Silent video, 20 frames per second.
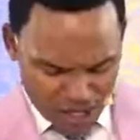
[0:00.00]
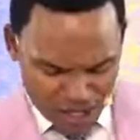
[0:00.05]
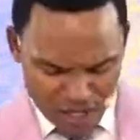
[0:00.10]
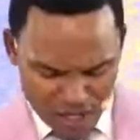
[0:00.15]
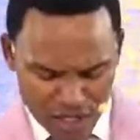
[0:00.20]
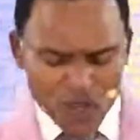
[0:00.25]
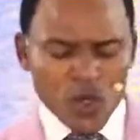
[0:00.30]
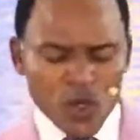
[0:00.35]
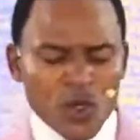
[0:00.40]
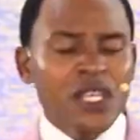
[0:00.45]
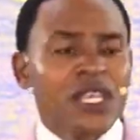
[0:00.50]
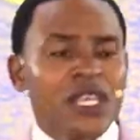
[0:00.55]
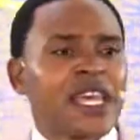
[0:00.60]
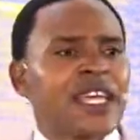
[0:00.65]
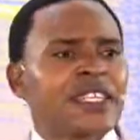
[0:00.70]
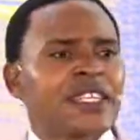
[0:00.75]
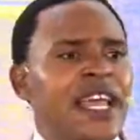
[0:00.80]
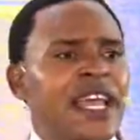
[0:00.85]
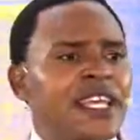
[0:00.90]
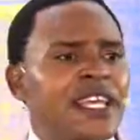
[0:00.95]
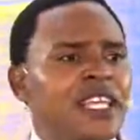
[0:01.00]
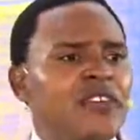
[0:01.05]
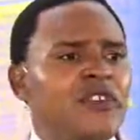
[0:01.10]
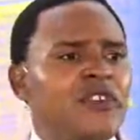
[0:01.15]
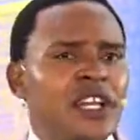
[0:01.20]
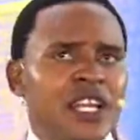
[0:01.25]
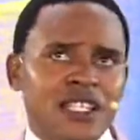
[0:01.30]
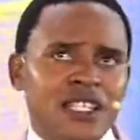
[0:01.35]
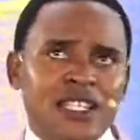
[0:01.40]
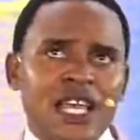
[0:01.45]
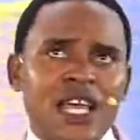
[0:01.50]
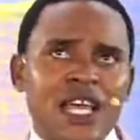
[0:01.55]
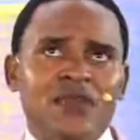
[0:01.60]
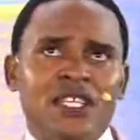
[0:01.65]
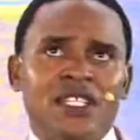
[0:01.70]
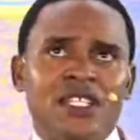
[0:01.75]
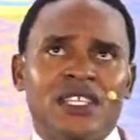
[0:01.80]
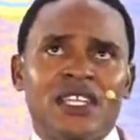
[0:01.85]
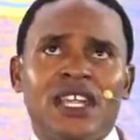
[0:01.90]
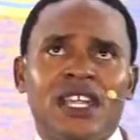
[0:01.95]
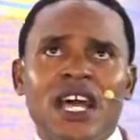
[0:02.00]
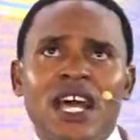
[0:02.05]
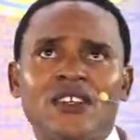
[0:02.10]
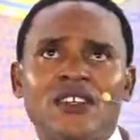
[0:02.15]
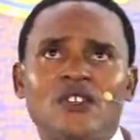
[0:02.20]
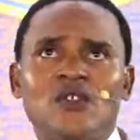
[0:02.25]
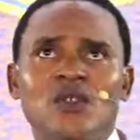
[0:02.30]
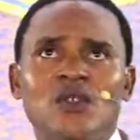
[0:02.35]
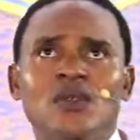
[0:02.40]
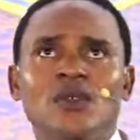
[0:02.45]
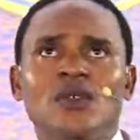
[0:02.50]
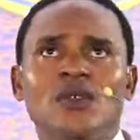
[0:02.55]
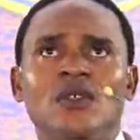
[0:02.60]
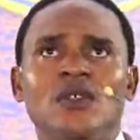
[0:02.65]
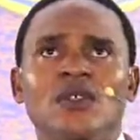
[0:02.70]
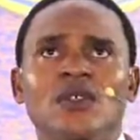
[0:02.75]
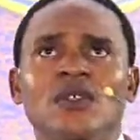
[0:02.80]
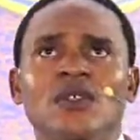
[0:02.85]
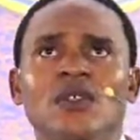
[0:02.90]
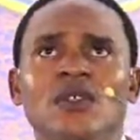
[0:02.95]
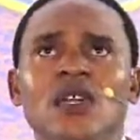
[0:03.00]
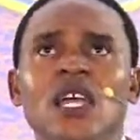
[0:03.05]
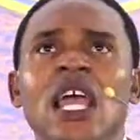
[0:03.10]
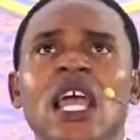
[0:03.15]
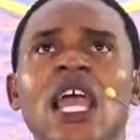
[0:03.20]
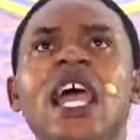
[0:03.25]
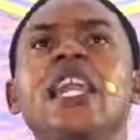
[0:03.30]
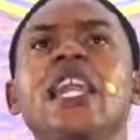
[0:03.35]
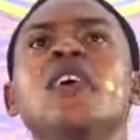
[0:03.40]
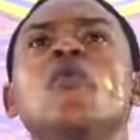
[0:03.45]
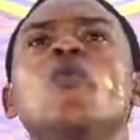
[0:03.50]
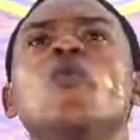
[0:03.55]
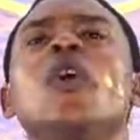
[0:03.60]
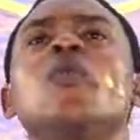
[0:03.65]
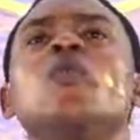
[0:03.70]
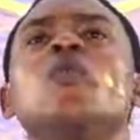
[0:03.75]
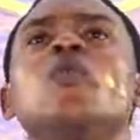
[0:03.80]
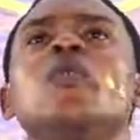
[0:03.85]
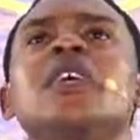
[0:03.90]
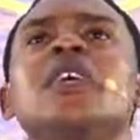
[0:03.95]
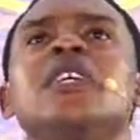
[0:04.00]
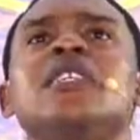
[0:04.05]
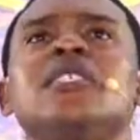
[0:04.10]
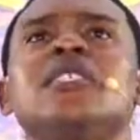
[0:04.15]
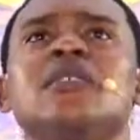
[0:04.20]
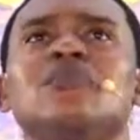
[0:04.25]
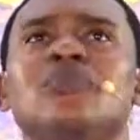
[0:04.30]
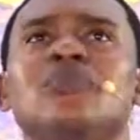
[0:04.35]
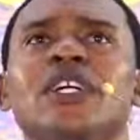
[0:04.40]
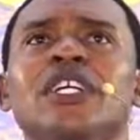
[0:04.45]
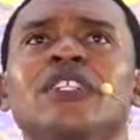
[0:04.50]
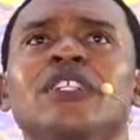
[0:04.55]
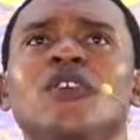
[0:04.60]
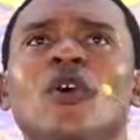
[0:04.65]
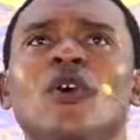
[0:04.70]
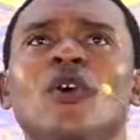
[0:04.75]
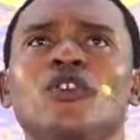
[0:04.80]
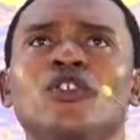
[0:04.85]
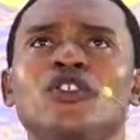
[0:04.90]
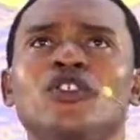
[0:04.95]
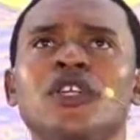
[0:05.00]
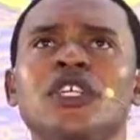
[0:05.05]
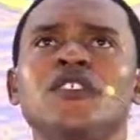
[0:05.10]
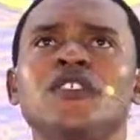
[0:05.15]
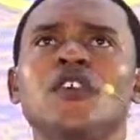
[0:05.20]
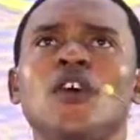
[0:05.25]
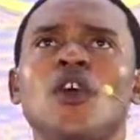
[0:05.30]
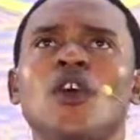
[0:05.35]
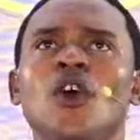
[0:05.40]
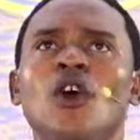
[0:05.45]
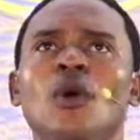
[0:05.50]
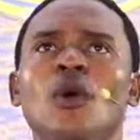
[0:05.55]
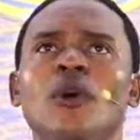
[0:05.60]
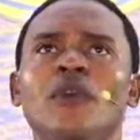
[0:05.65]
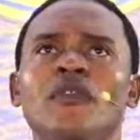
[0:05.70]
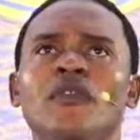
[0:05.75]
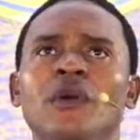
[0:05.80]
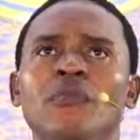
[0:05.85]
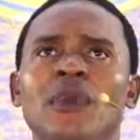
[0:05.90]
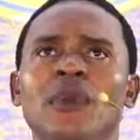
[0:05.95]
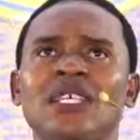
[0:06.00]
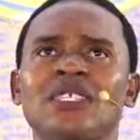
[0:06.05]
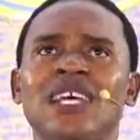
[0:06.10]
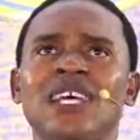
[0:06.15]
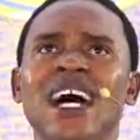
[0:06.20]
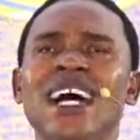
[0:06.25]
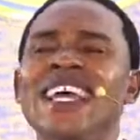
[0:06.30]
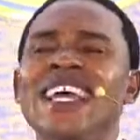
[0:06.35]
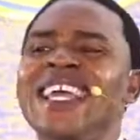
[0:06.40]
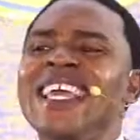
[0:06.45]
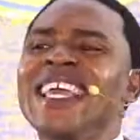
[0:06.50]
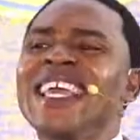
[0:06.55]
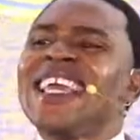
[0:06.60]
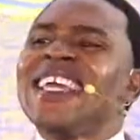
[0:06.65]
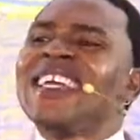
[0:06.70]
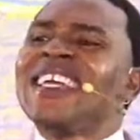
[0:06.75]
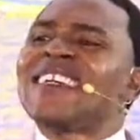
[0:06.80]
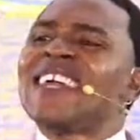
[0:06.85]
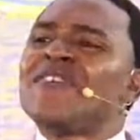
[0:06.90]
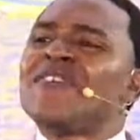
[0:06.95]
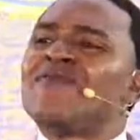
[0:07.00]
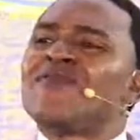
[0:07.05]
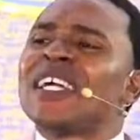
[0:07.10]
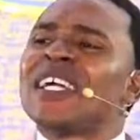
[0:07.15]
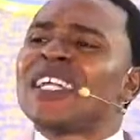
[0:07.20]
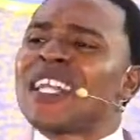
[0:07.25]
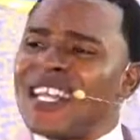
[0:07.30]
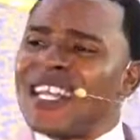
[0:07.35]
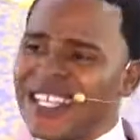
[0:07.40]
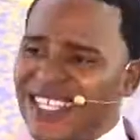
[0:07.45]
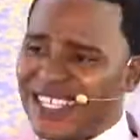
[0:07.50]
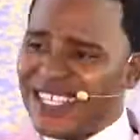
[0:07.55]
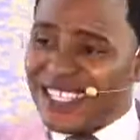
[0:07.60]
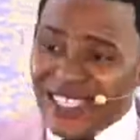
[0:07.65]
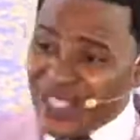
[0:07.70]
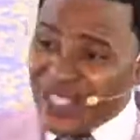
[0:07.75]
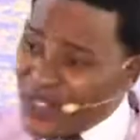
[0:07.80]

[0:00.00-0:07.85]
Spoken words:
So in case I give you an assignment and I ask you, anyone who eats the bread or drinks the cup of the master irreverently, did